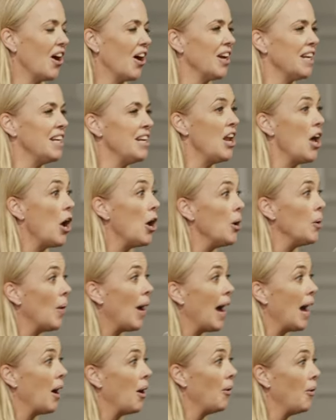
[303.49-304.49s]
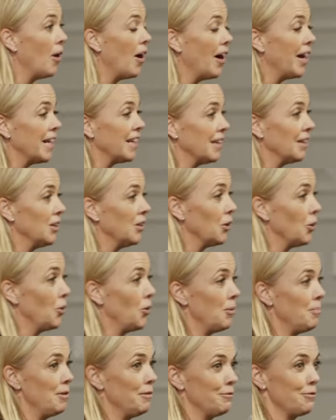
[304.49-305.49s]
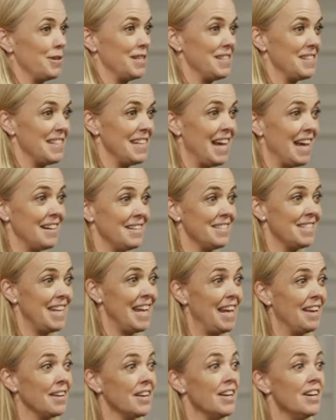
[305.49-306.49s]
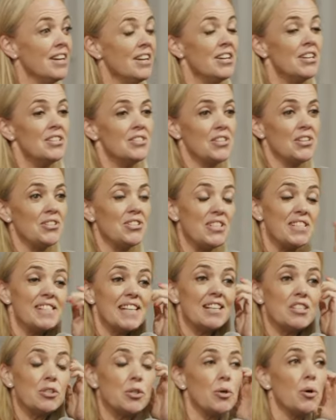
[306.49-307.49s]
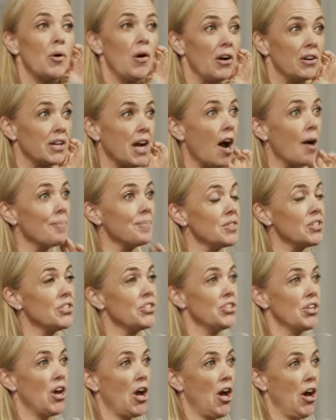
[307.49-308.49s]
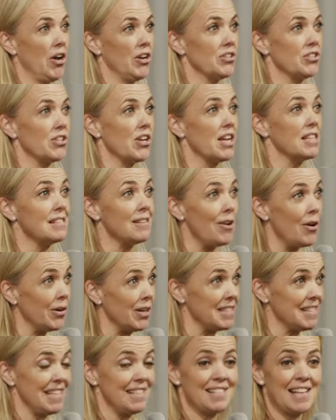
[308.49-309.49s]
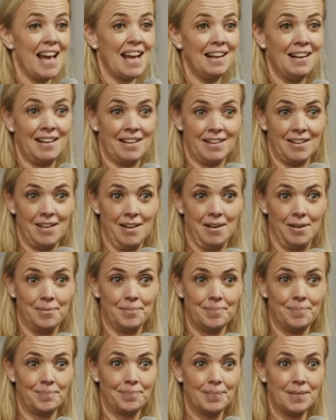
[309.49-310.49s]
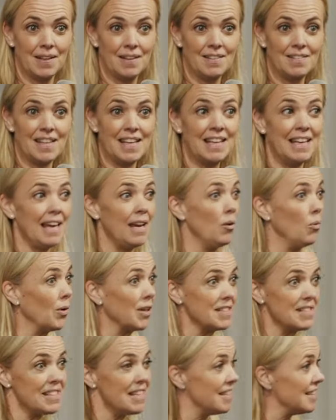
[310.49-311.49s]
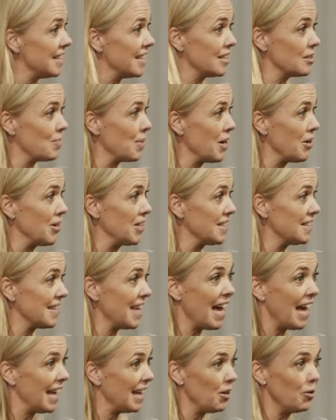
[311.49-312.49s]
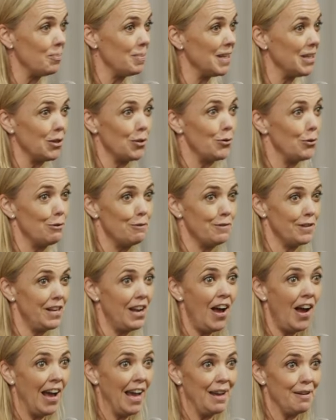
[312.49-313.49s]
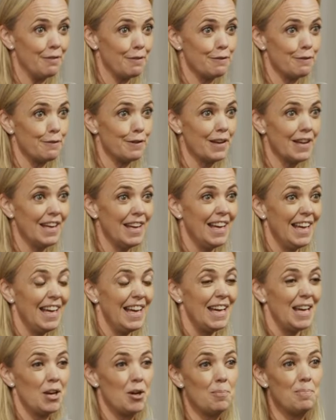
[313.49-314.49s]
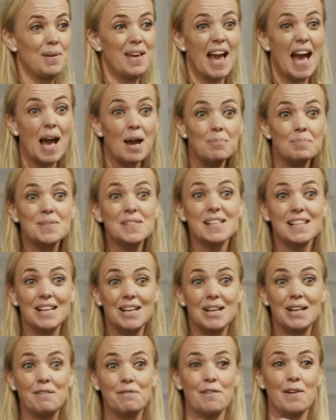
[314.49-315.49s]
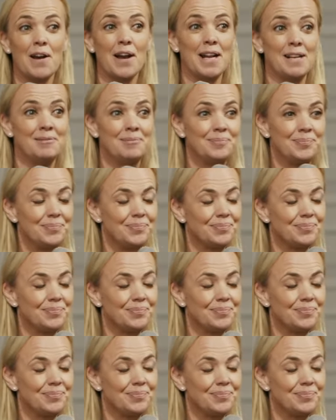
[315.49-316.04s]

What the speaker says: I know how I can cure him of Christianity. So she said, sure, I'll come to church as long as it's Anglican, thinking once he's experienced that, he'll be cured for life. He'll be absolutely fine.